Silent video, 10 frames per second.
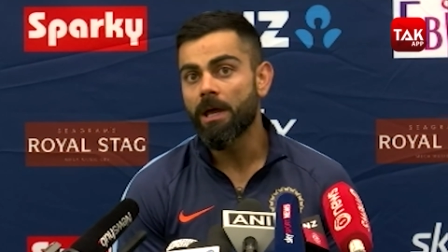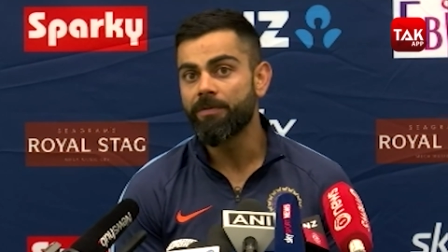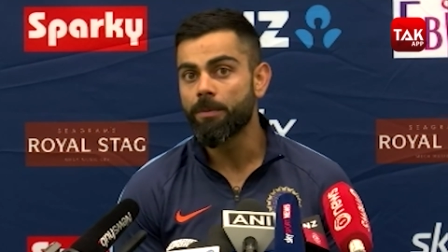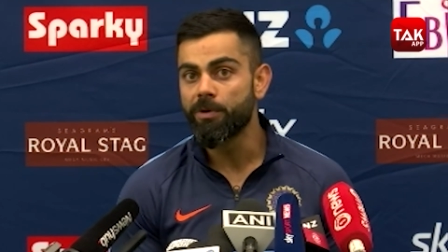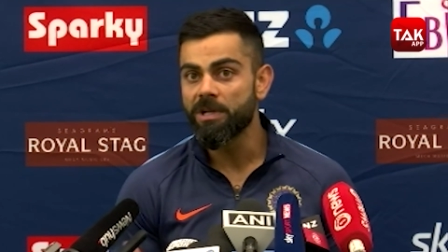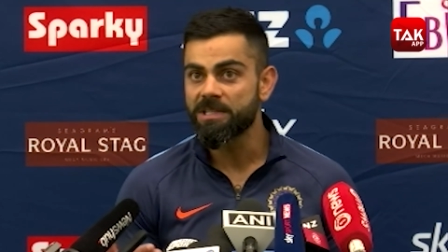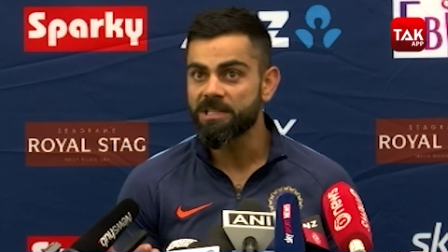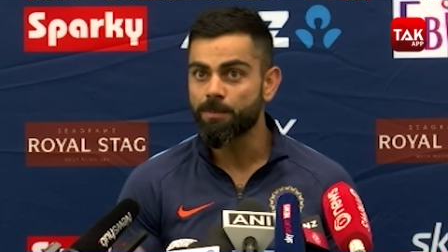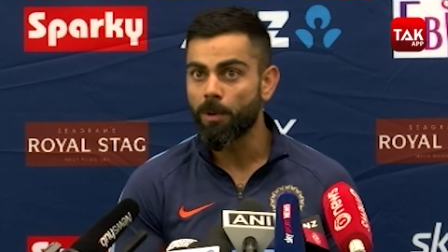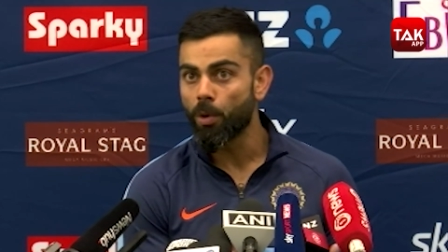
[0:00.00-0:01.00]
If the breeze
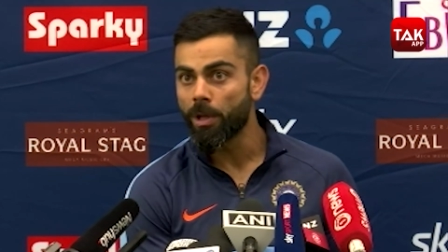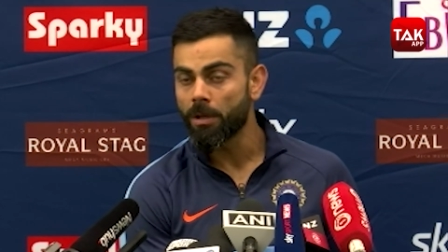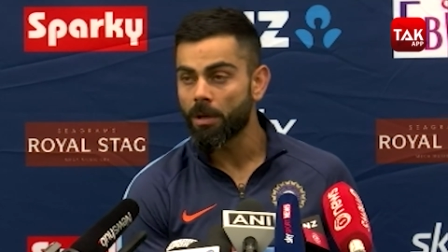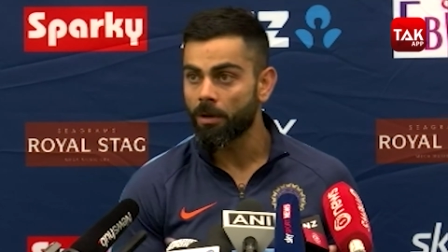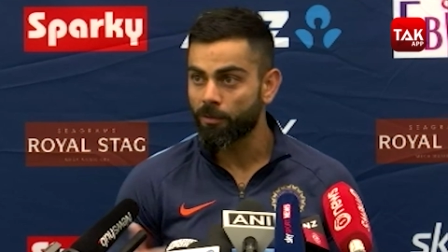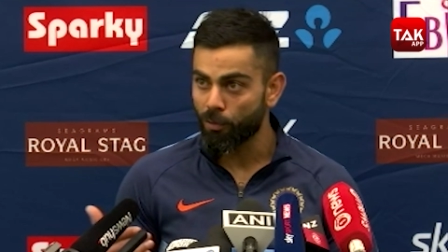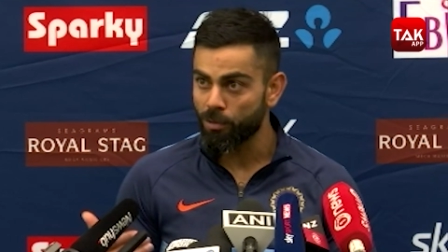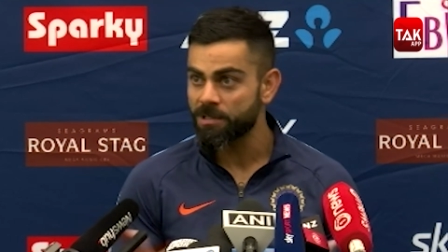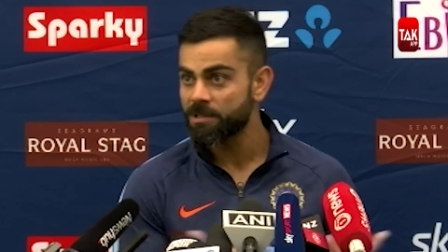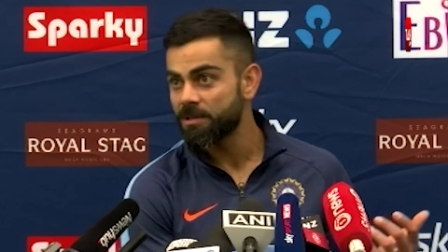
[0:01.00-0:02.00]
is blowing
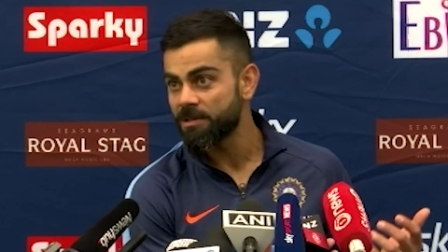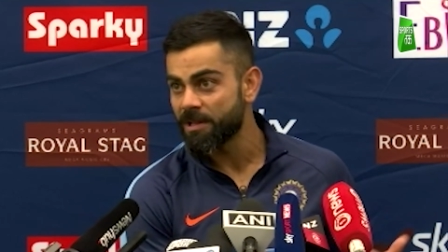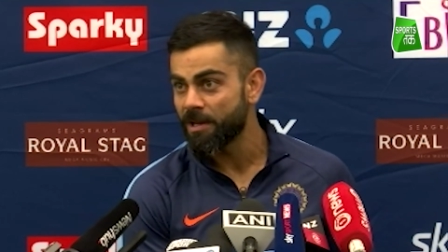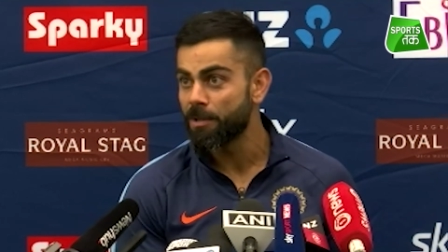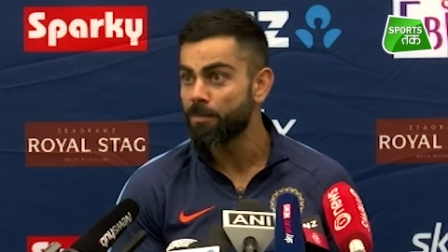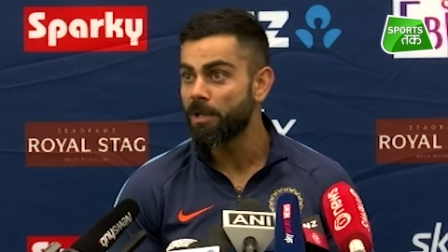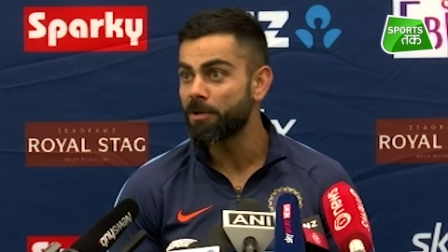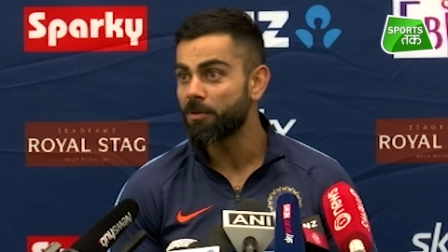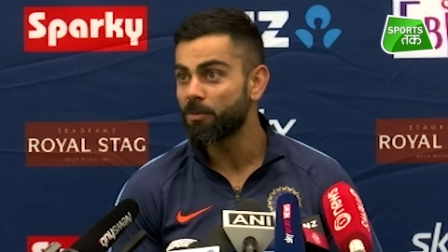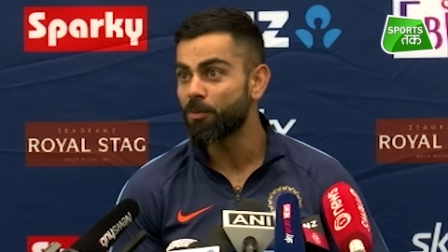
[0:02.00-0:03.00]
across the stadium,
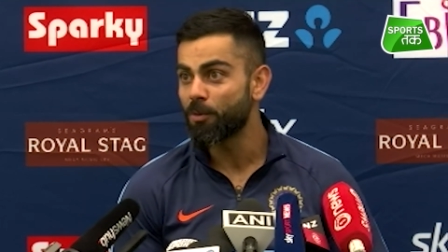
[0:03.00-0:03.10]
then